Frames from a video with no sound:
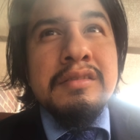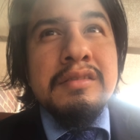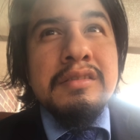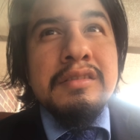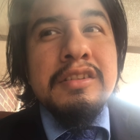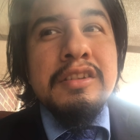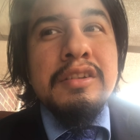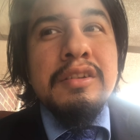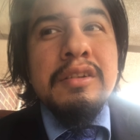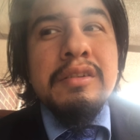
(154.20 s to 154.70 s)

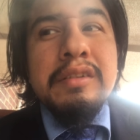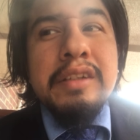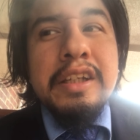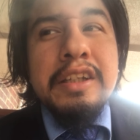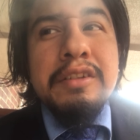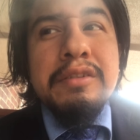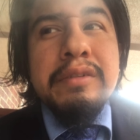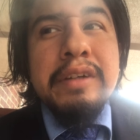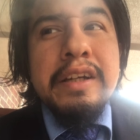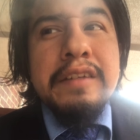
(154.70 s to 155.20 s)
you know that
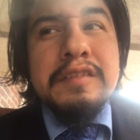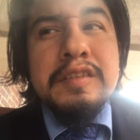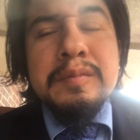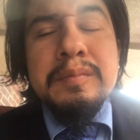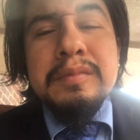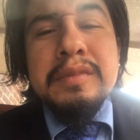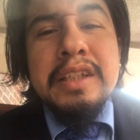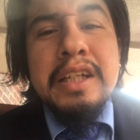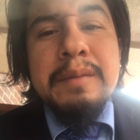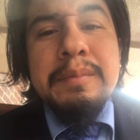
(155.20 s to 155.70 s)
you have
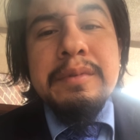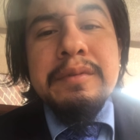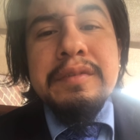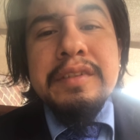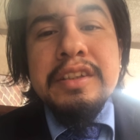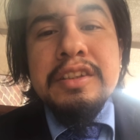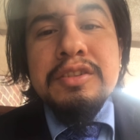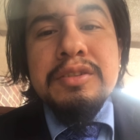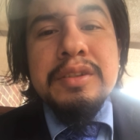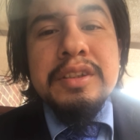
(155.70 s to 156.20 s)
some type of
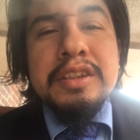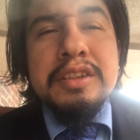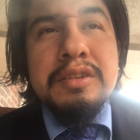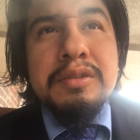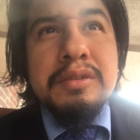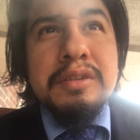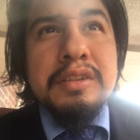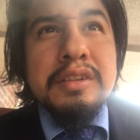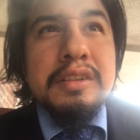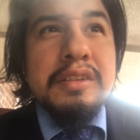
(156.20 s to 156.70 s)
interest
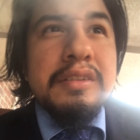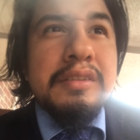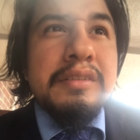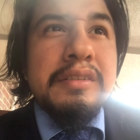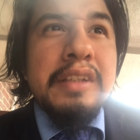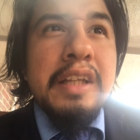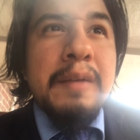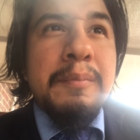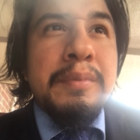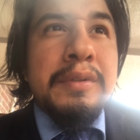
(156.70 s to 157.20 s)
or
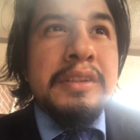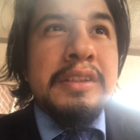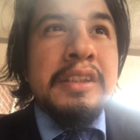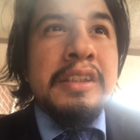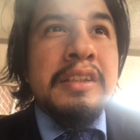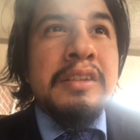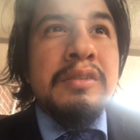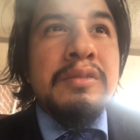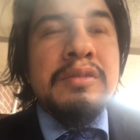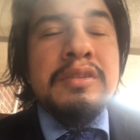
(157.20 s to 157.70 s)
that person
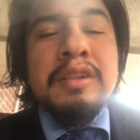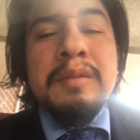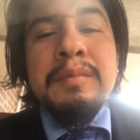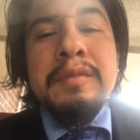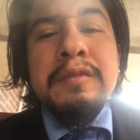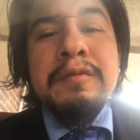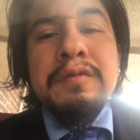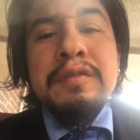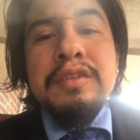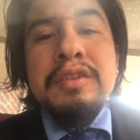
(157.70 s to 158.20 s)
can do
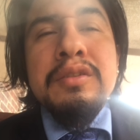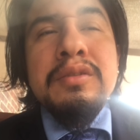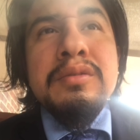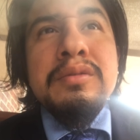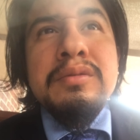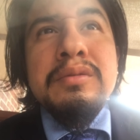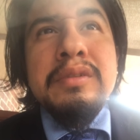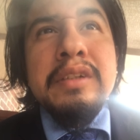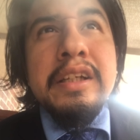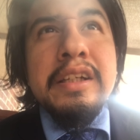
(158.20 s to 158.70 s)
something for
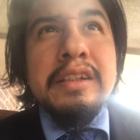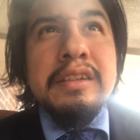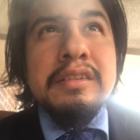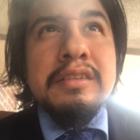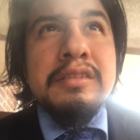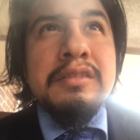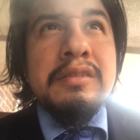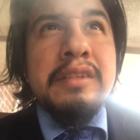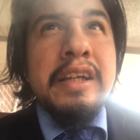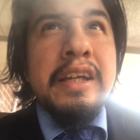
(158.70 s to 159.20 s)
you that
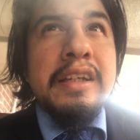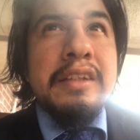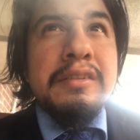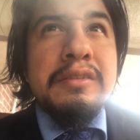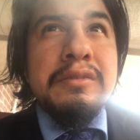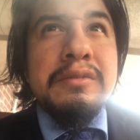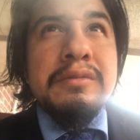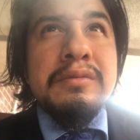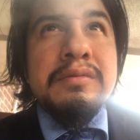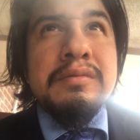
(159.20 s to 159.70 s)
you can
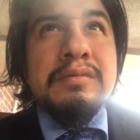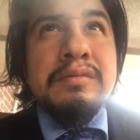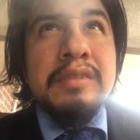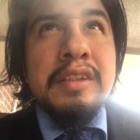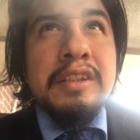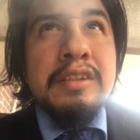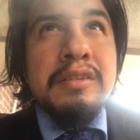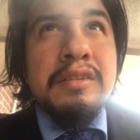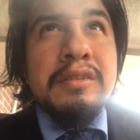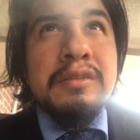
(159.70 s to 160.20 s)
do
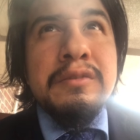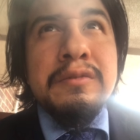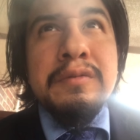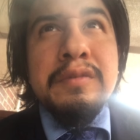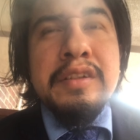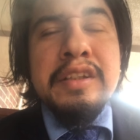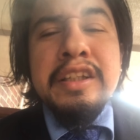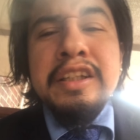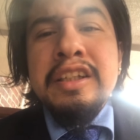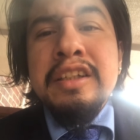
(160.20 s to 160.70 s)
that you can do
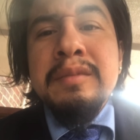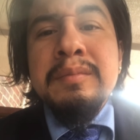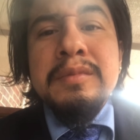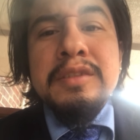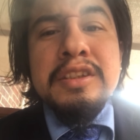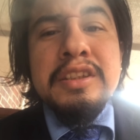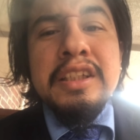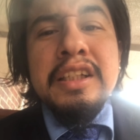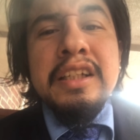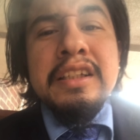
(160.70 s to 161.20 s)
for them
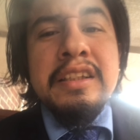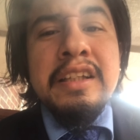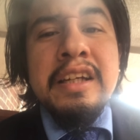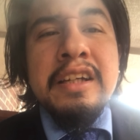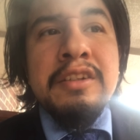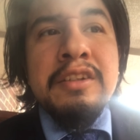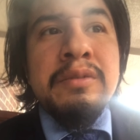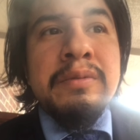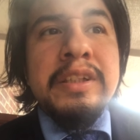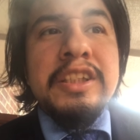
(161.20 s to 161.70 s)
and shit like
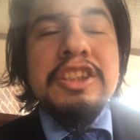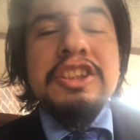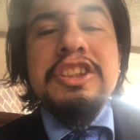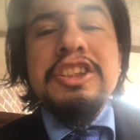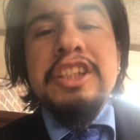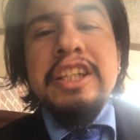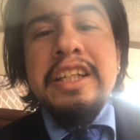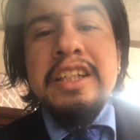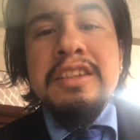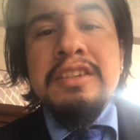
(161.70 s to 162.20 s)
that. You
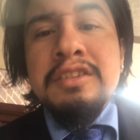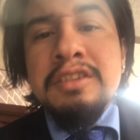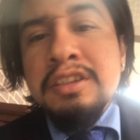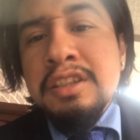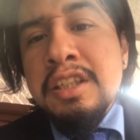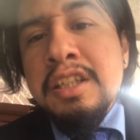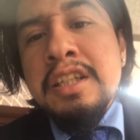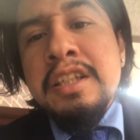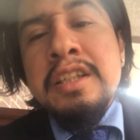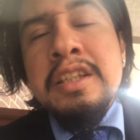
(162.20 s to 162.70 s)
exchange
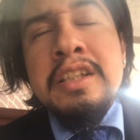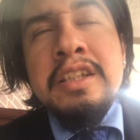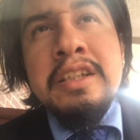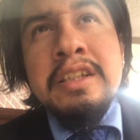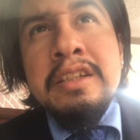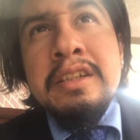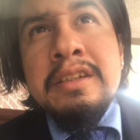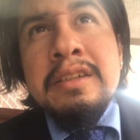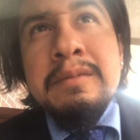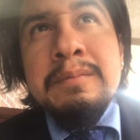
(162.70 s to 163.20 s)

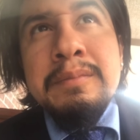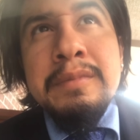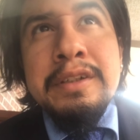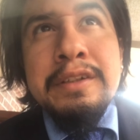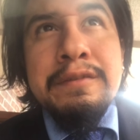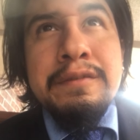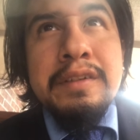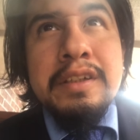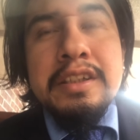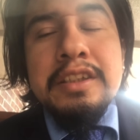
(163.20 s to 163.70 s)

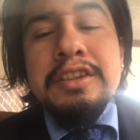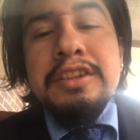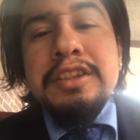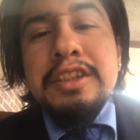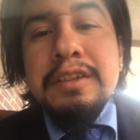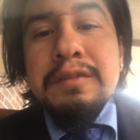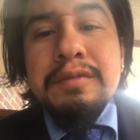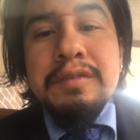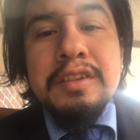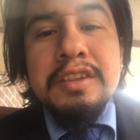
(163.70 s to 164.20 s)
motherfucking
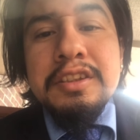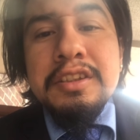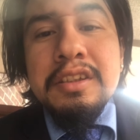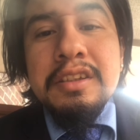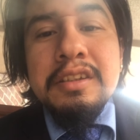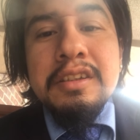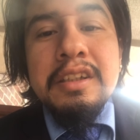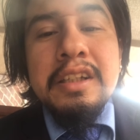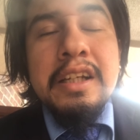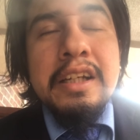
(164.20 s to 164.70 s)
shit for each
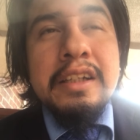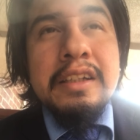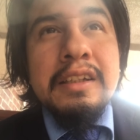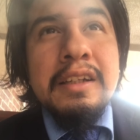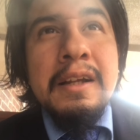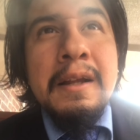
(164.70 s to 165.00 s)
other. Like